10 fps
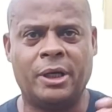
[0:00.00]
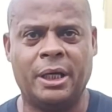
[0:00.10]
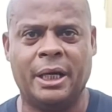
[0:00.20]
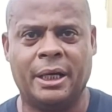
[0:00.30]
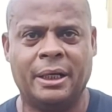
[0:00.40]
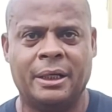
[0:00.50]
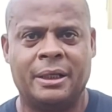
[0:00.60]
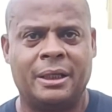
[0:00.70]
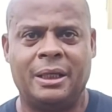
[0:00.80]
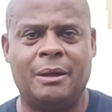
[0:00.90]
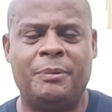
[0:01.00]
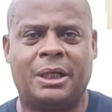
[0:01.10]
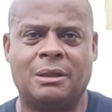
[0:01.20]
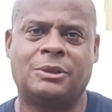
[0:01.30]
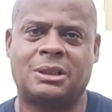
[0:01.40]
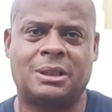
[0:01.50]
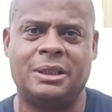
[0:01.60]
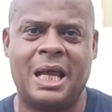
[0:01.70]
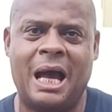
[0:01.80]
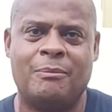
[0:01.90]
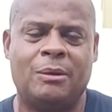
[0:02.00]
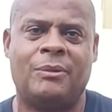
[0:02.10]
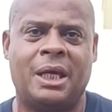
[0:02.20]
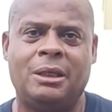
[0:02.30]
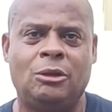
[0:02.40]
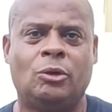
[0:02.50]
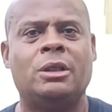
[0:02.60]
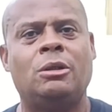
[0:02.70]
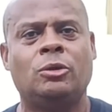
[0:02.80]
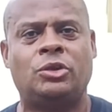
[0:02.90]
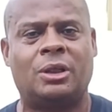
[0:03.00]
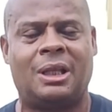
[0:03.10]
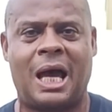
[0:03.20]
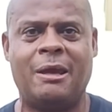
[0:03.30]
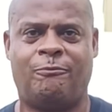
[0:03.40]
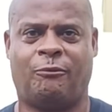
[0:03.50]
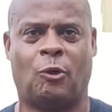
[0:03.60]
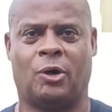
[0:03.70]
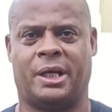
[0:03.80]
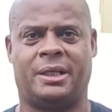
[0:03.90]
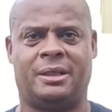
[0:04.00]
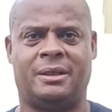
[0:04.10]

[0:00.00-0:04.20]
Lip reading: here, it becomes a tsunami, man, and you can lose your life for it.